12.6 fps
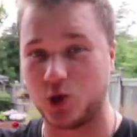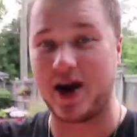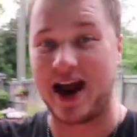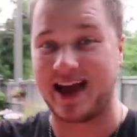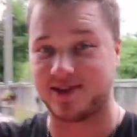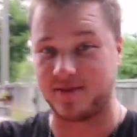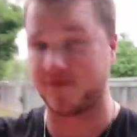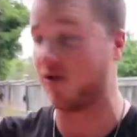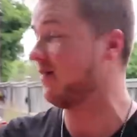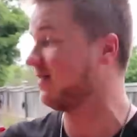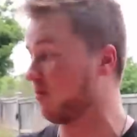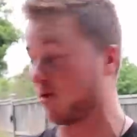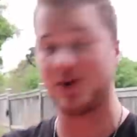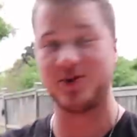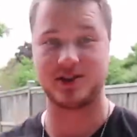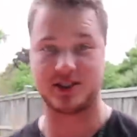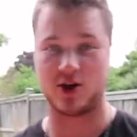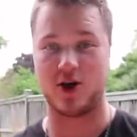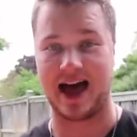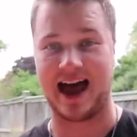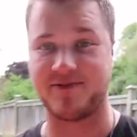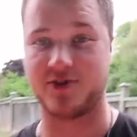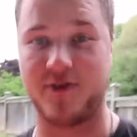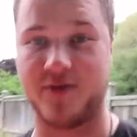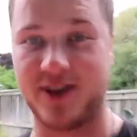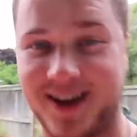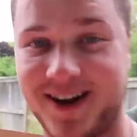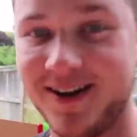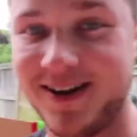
door at the front that we're gonna install after everything.